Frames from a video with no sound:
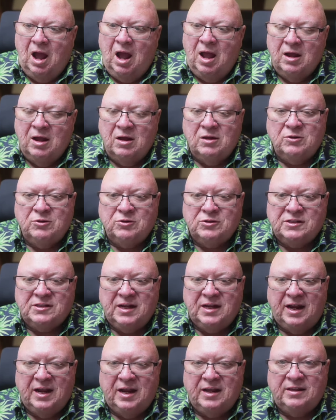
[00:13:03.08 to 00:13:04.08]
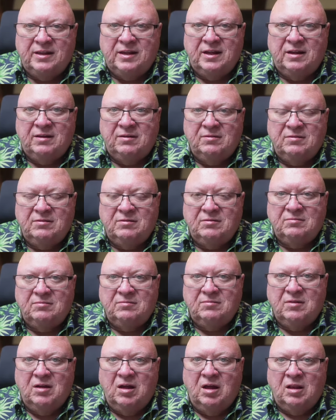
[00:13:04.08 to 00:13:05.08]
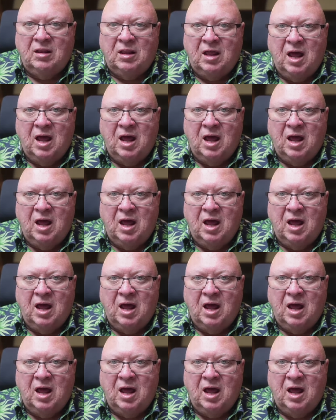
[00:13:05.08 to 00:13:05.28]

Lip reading: I understand that a